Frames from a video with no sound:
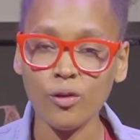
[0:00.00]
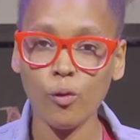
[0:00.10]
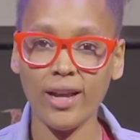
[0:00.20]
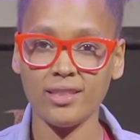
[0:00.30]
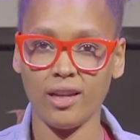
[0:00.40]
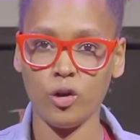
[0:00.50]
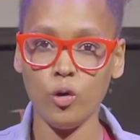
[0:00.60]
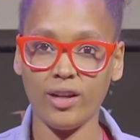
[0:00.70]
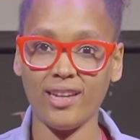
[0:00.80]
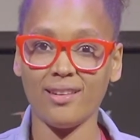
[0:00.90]
of ways that you
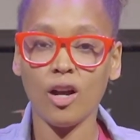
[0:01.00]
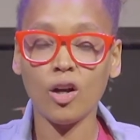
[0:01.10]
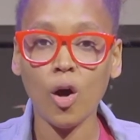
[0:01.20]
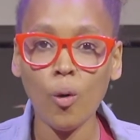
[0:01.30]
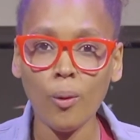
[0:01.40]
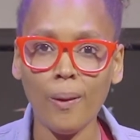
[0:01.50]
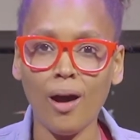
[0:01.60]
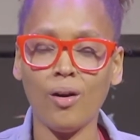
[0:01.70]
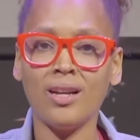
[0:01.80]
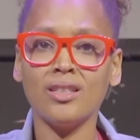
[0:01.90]
could go
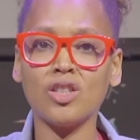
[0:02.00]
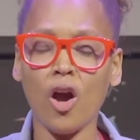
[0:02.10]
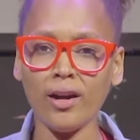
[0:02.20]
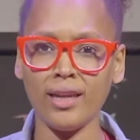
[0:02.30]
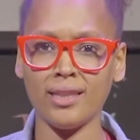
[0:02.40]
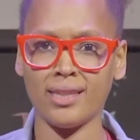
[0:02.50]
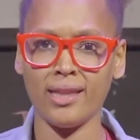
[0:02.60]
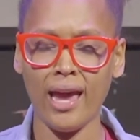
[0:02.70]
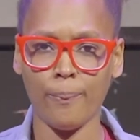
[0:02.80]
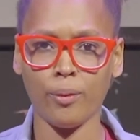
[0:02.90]
about talking to
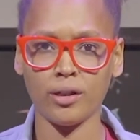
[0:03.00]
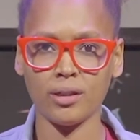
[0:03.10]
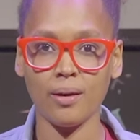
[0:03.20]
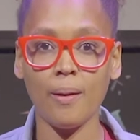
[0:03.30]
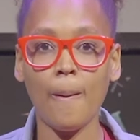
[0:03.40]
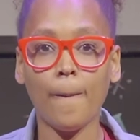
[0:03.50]
that person,